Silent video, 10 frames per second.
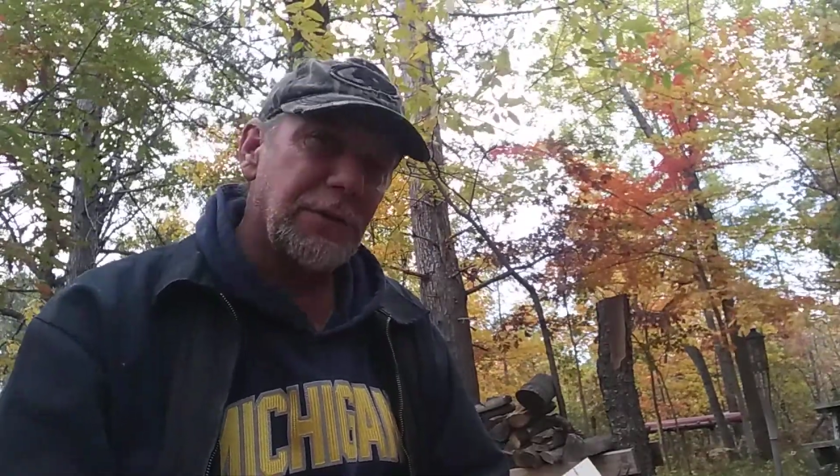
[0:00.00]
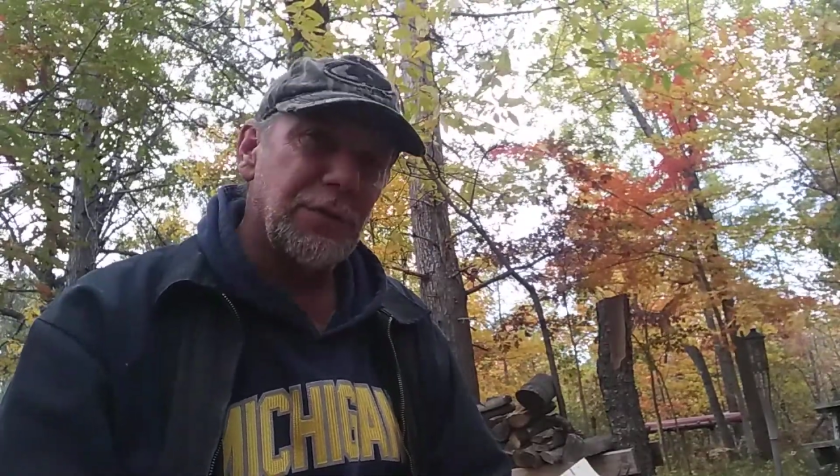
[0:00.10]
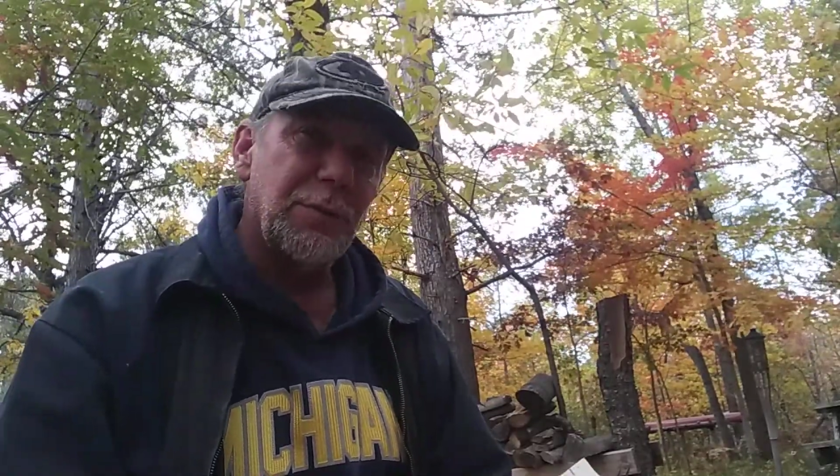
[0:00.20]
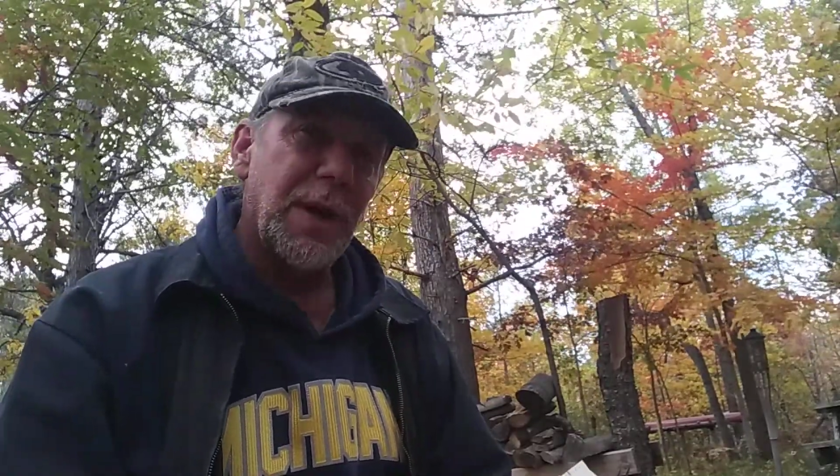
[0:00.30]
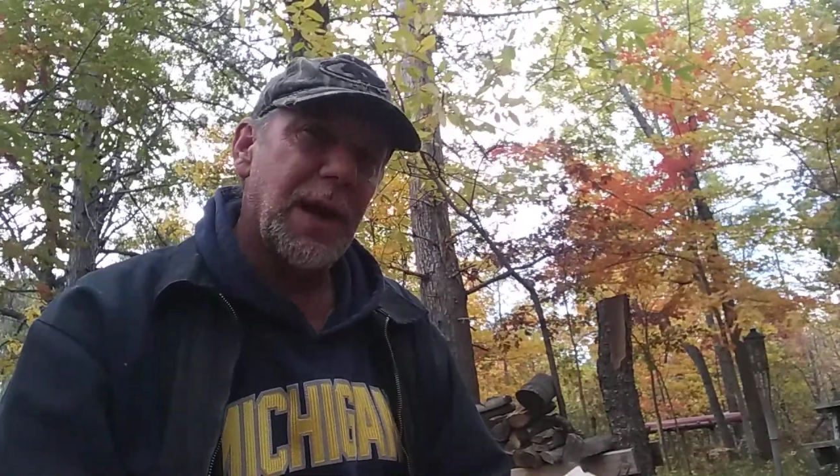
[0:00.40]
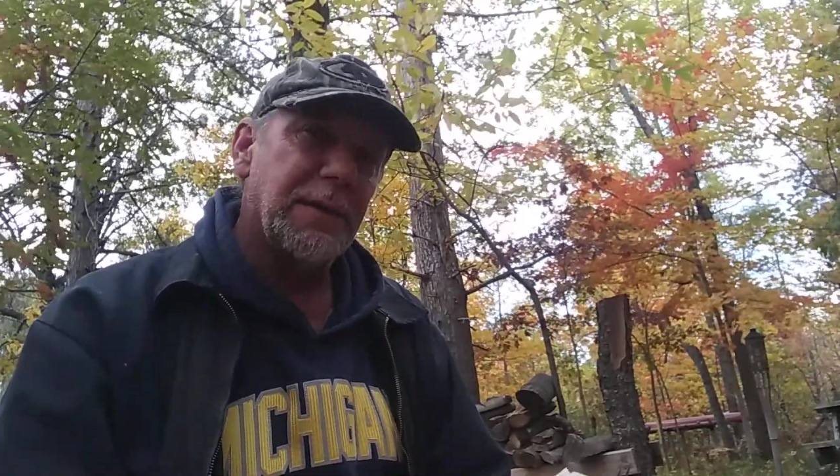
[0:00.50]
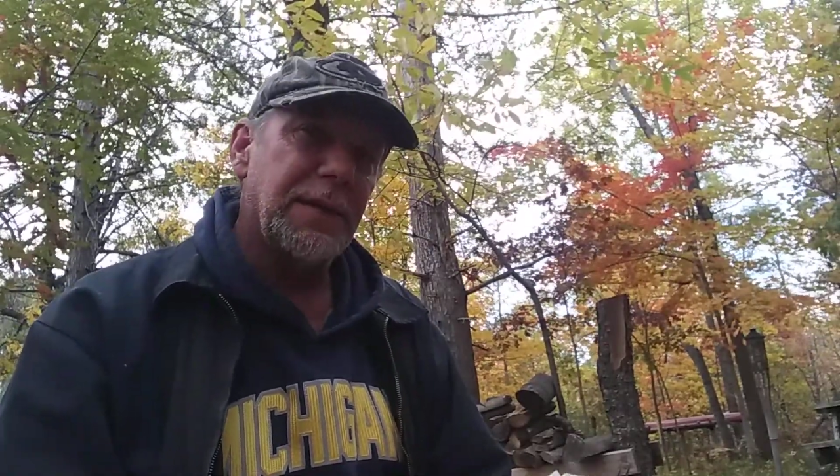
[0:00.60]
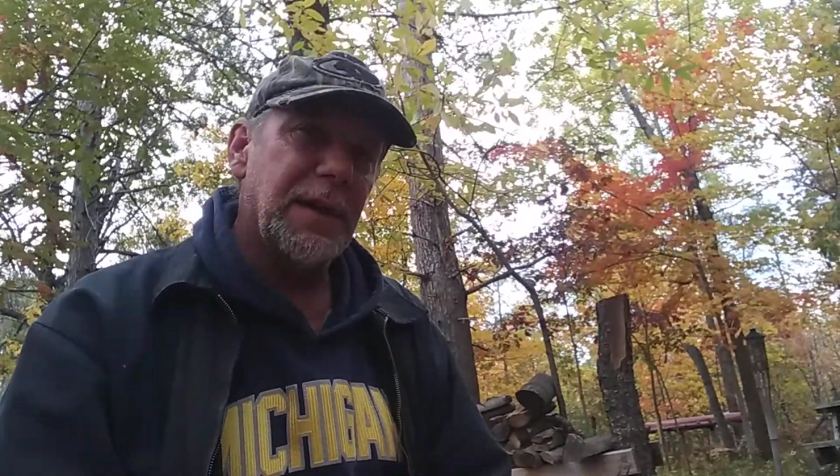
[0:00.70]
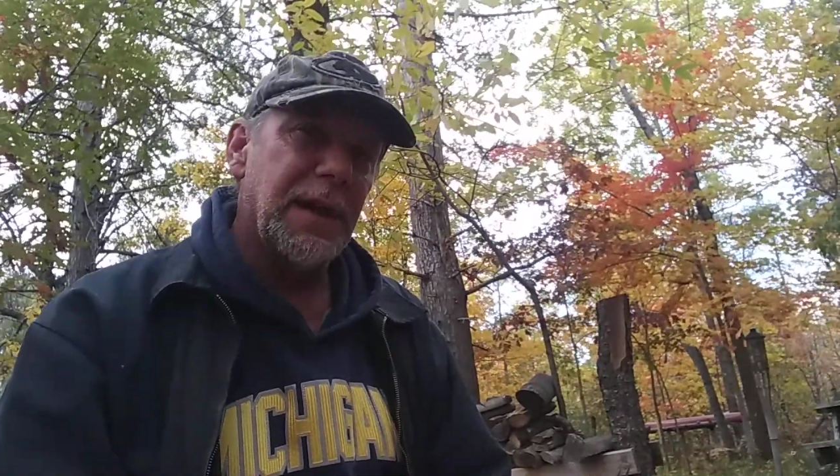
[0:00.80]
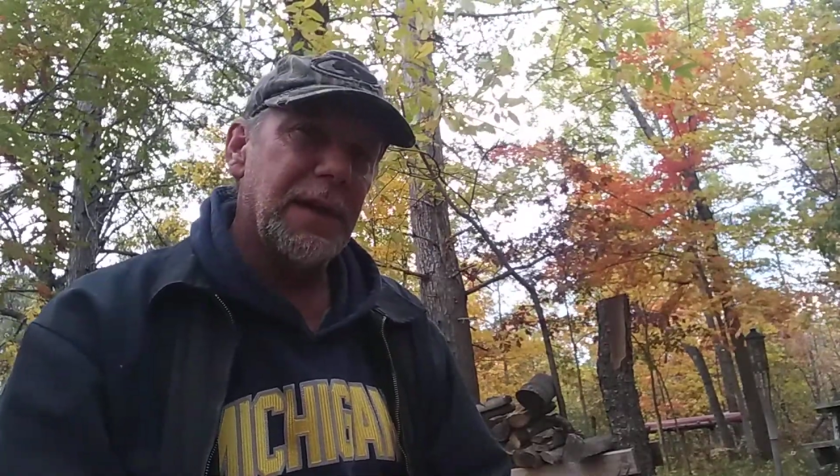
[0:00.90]
too bad
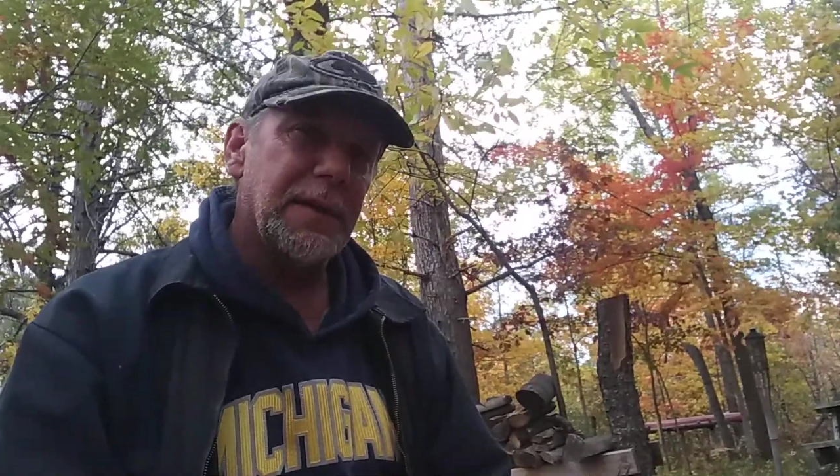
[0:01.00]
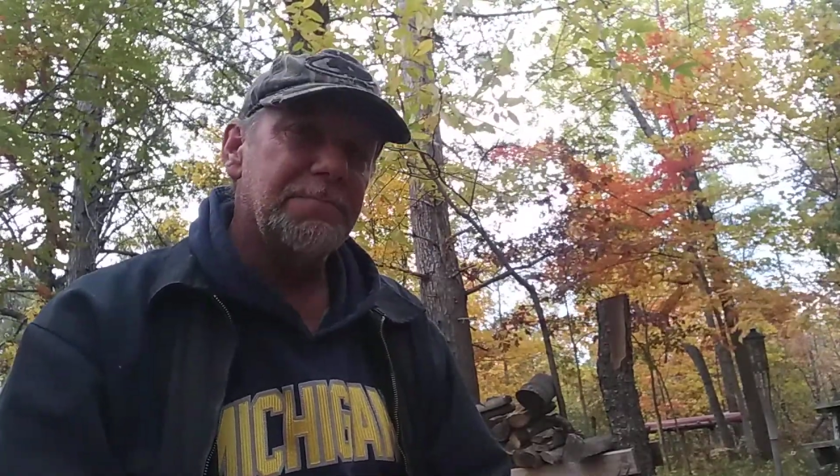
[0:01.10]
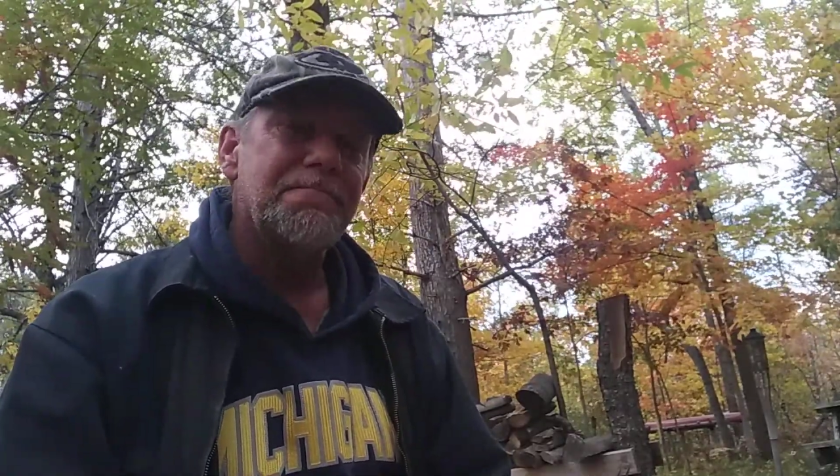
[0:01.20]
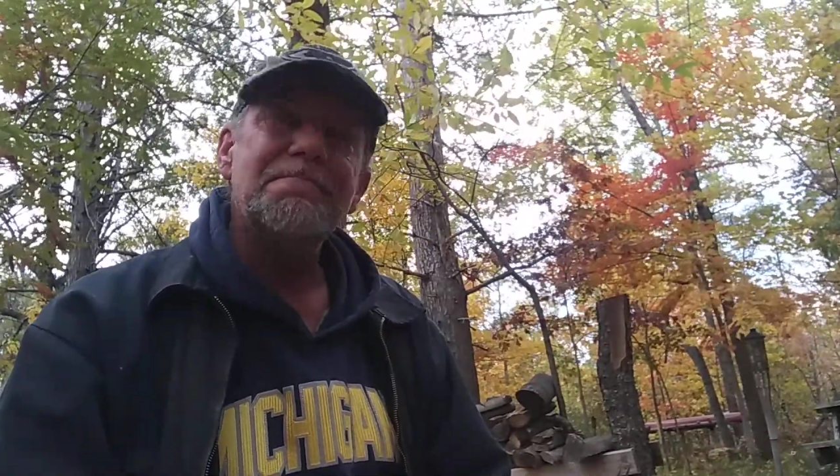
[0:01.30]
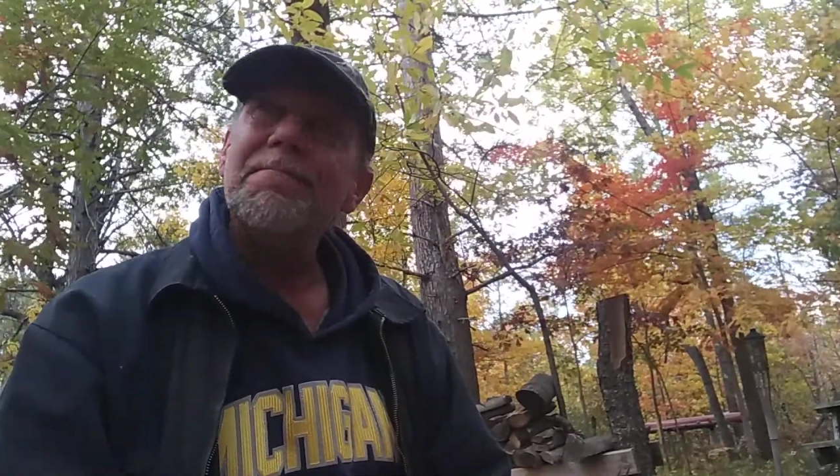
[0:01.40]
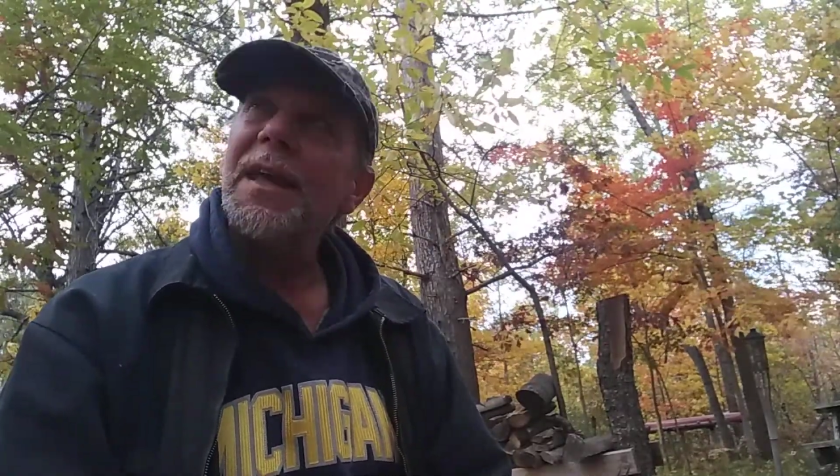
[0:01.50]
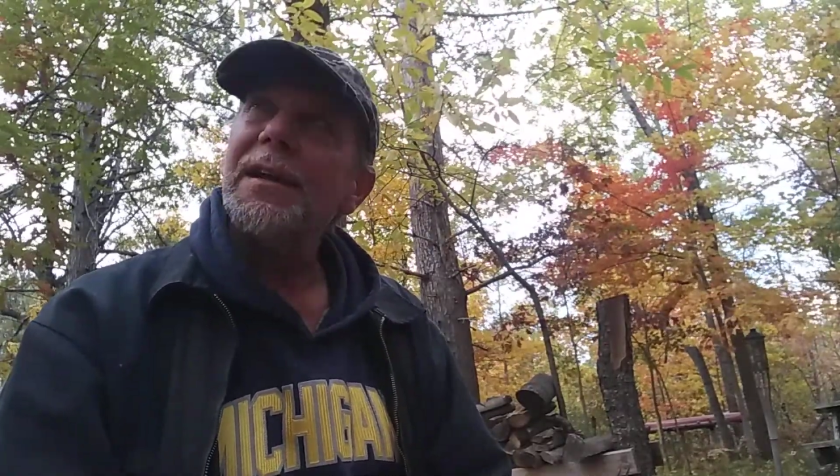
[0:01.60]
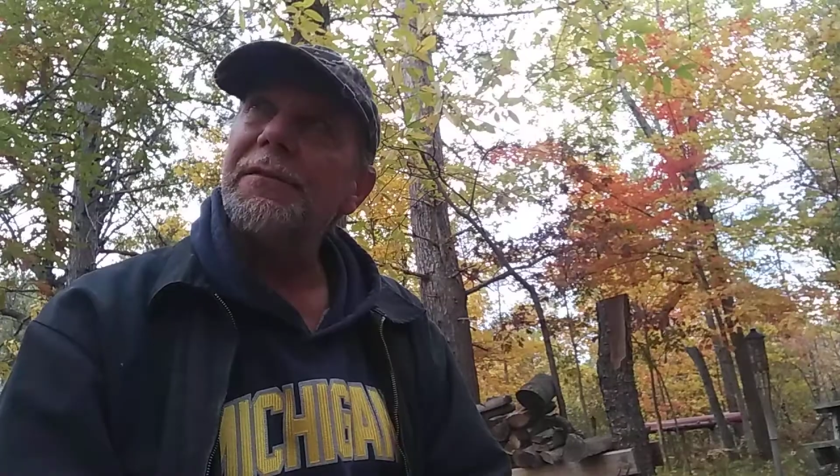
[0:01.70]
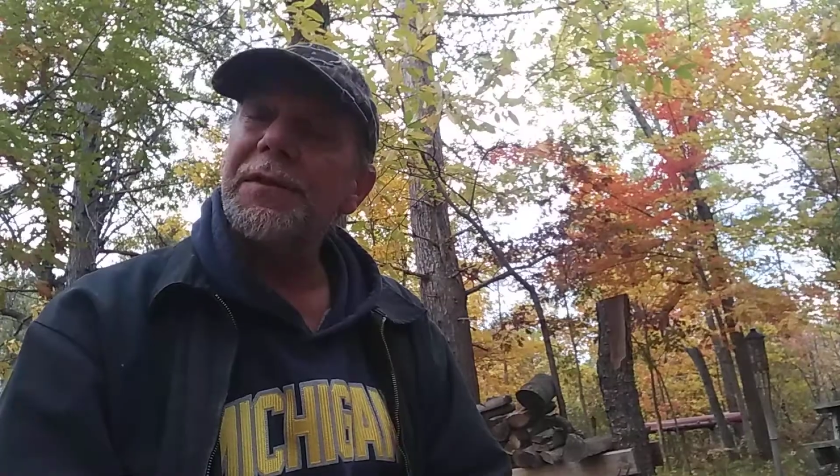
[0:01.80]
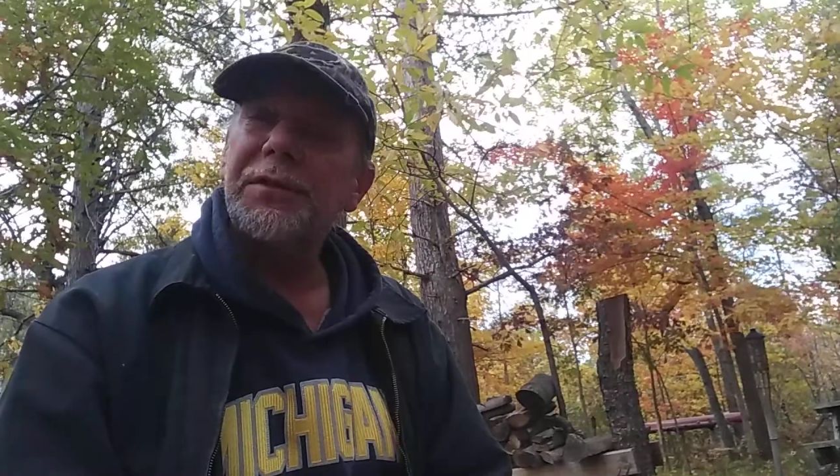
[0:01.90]
today. If